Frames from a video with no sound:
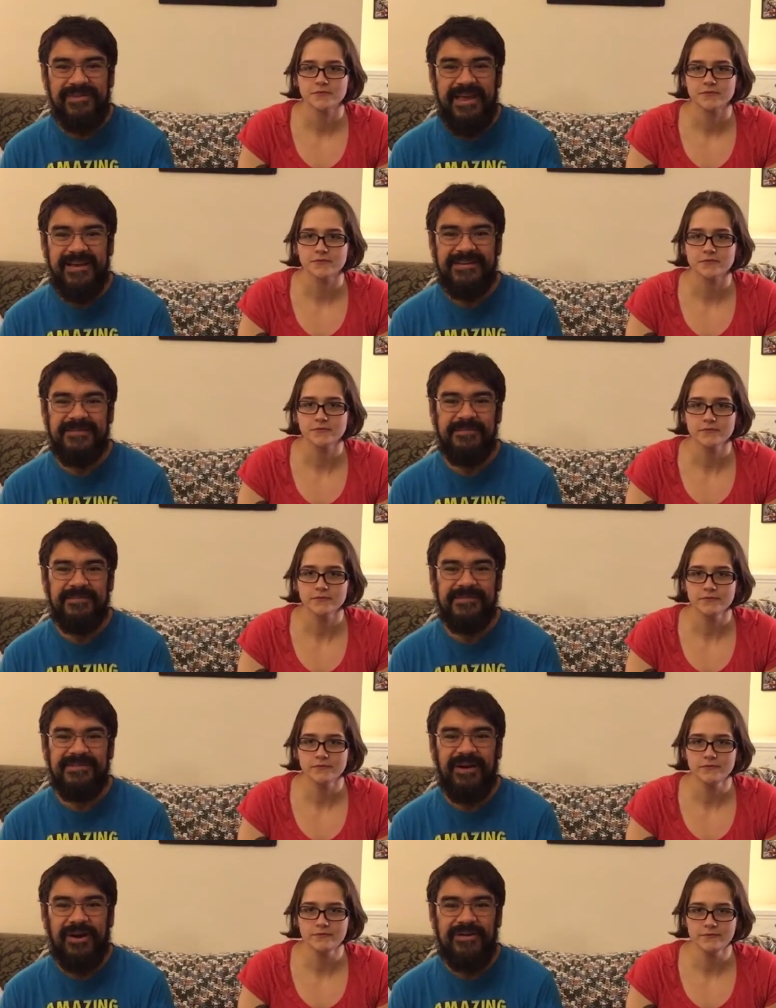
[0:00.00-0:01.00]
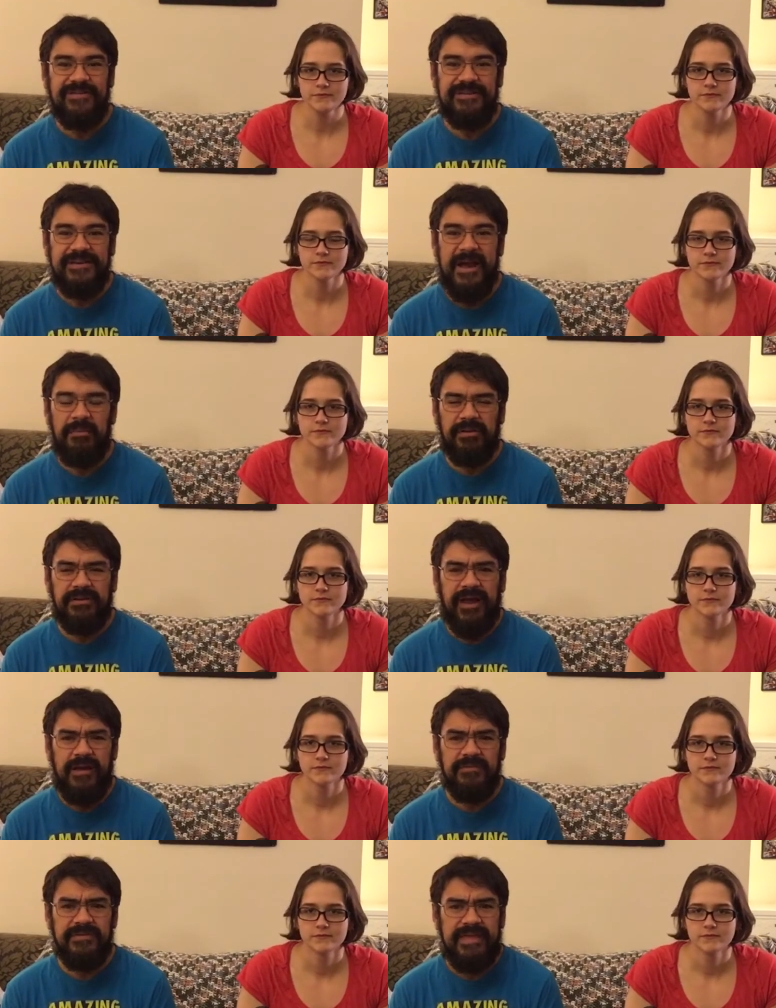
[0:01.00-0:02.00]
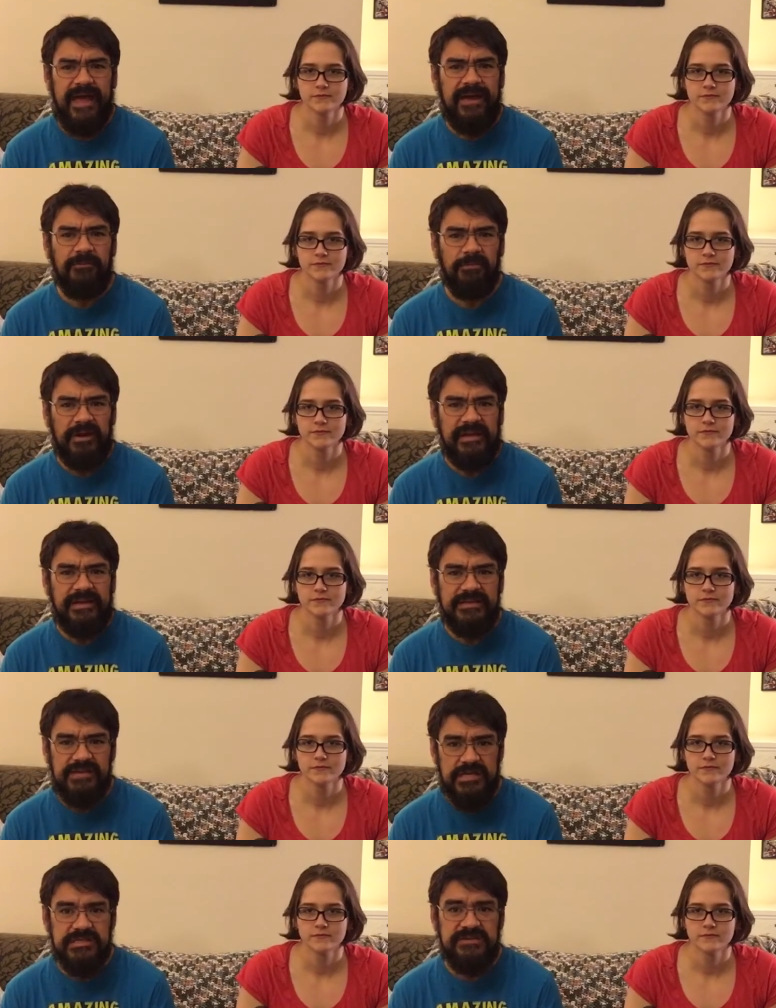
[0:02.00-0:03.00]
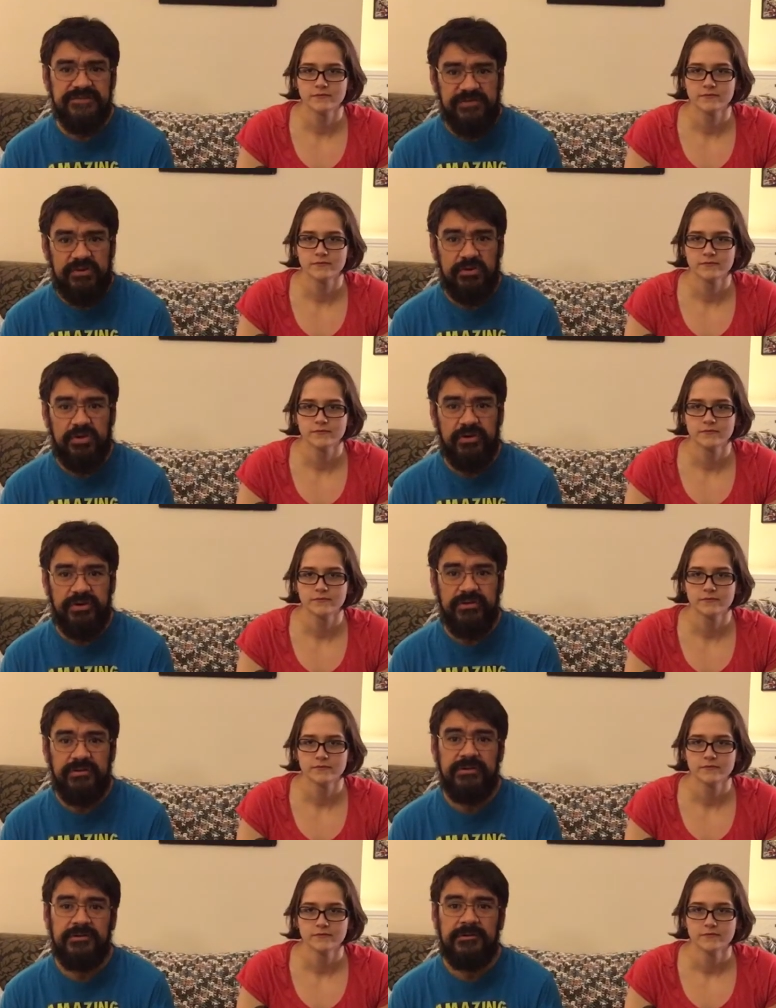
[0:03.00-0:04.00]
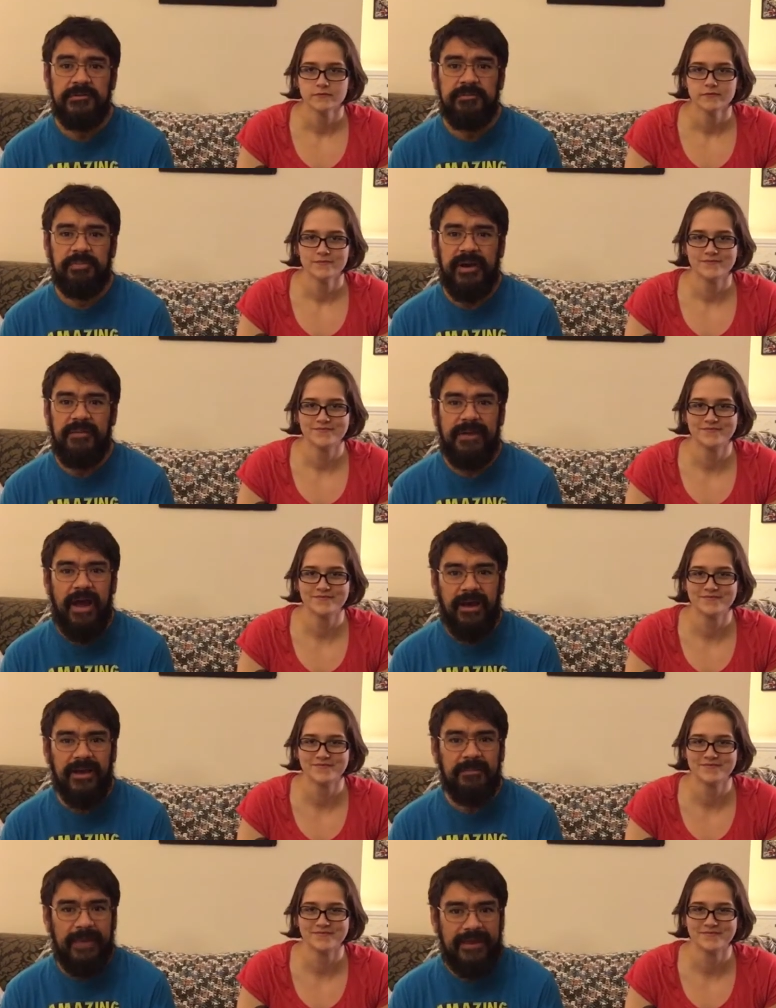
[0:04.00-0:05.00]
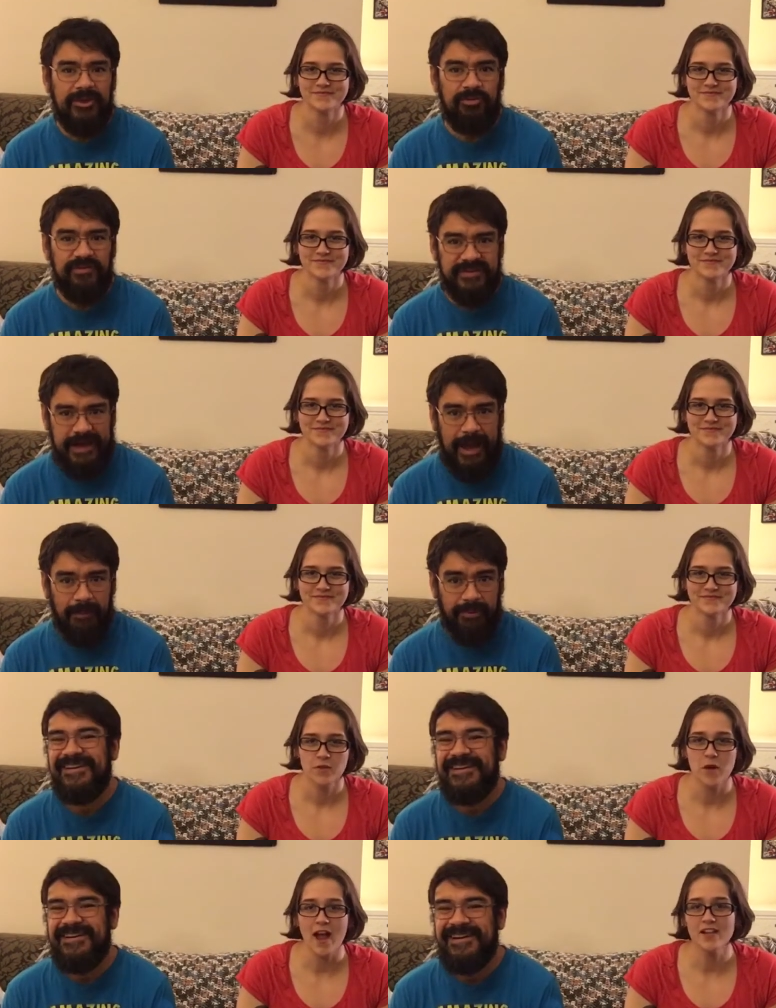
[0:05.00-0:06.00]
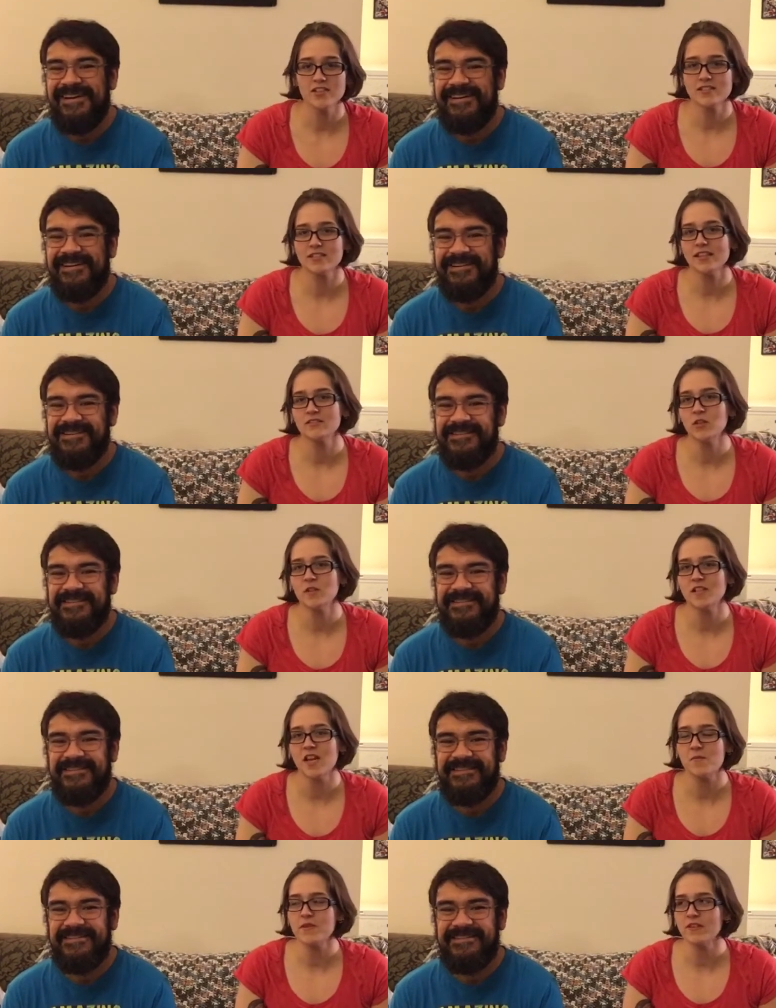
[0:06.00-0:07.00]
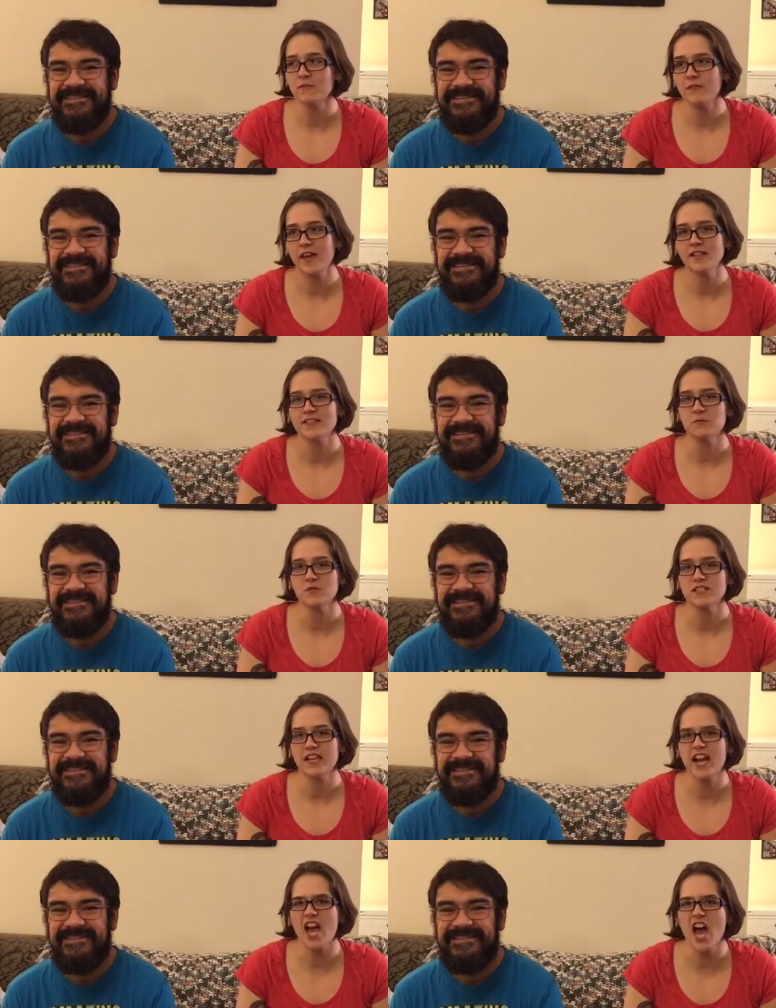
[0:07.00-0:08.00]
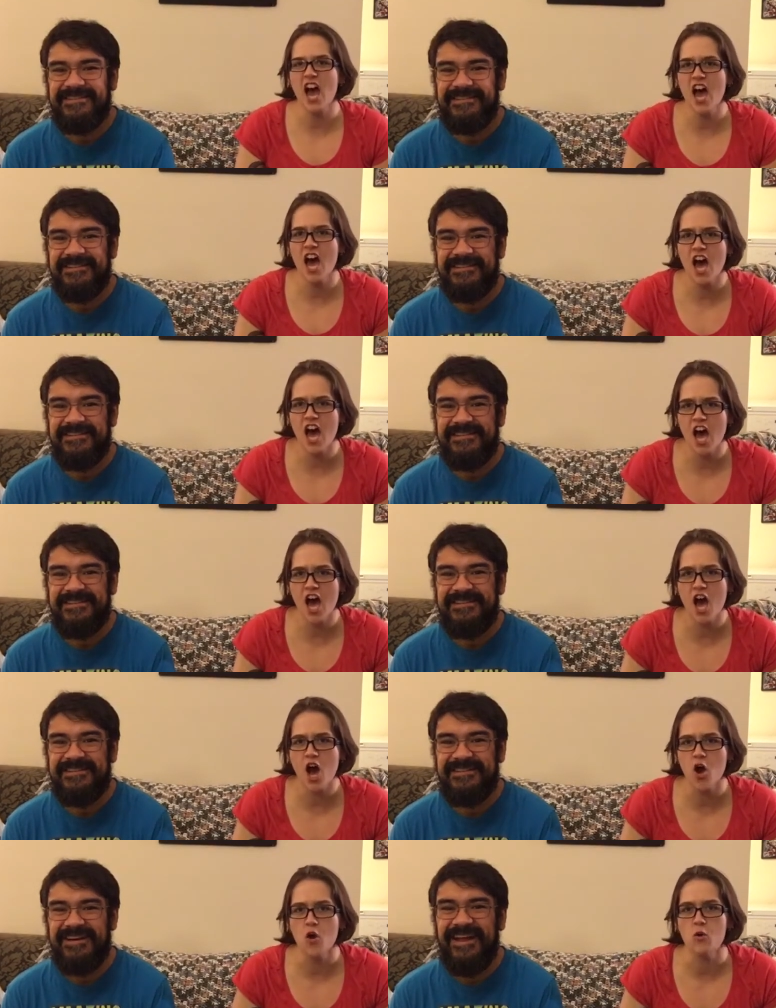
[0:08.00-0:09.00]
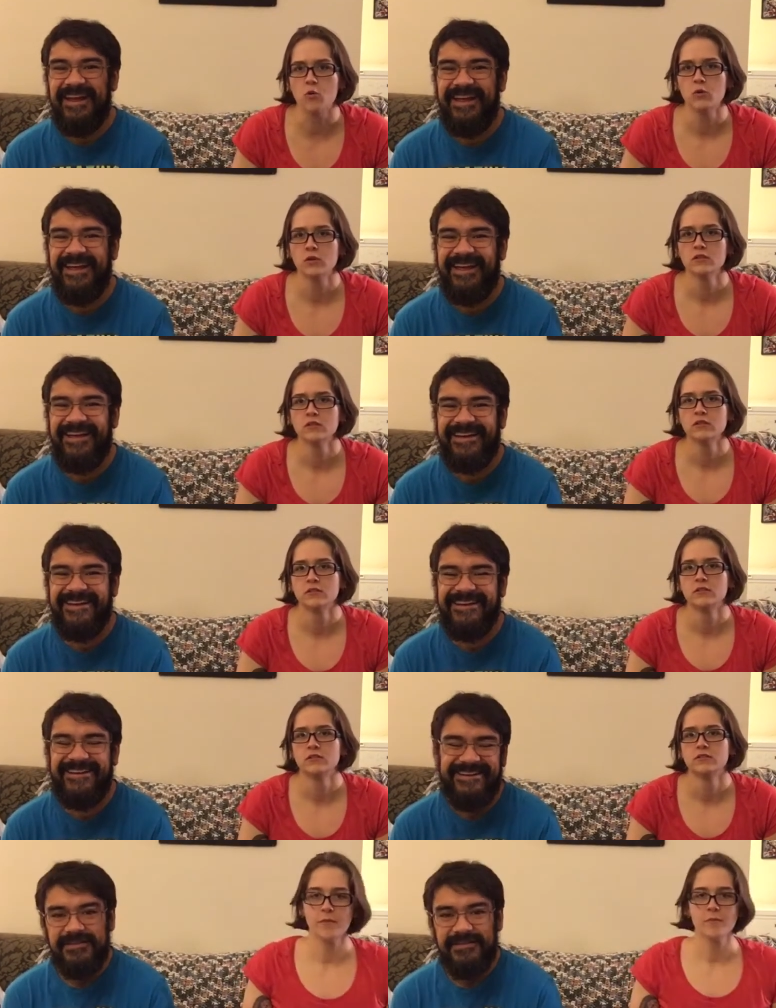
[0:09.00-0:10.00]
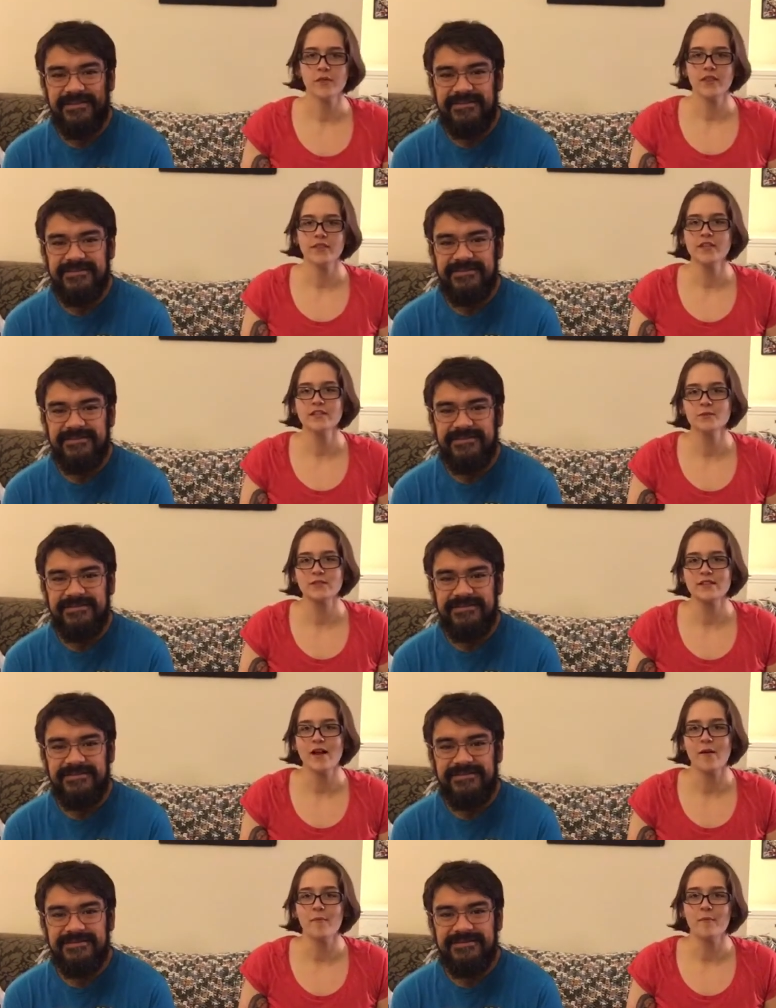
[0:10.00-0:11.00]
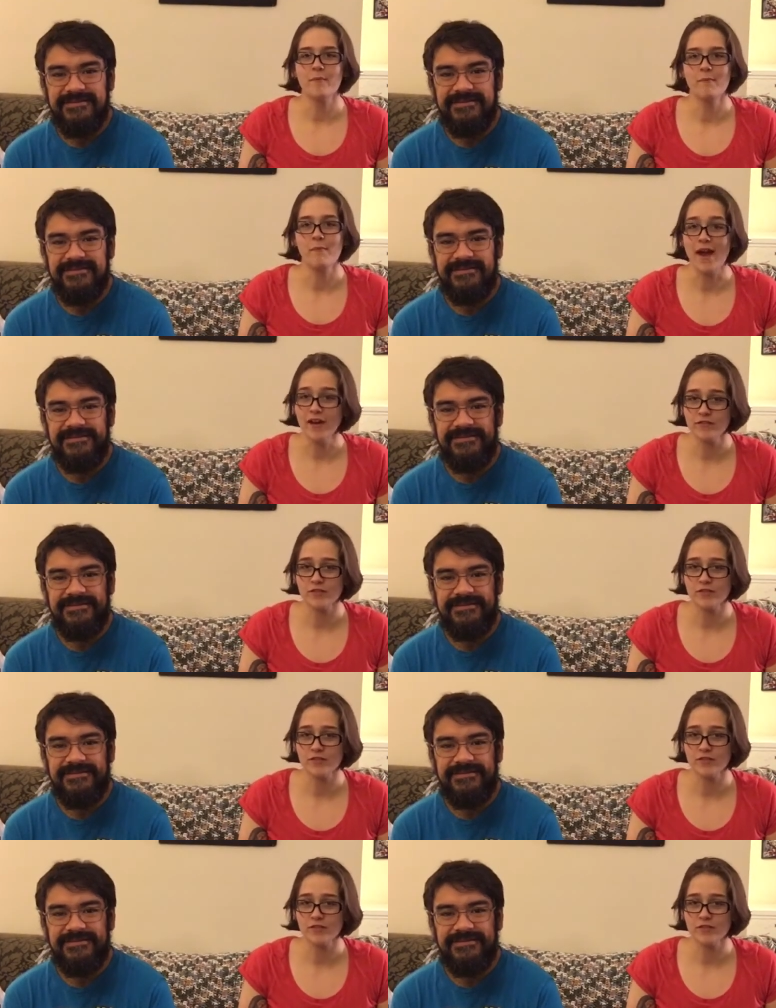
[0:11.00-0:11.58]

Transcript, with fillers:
Speaker 1: saying to, to Arsi a couple of times, that really doesn't feel good, but I'm not gonna make you stop.
Speaker 2: I just like looked at him in the face and was like, ow! This was not my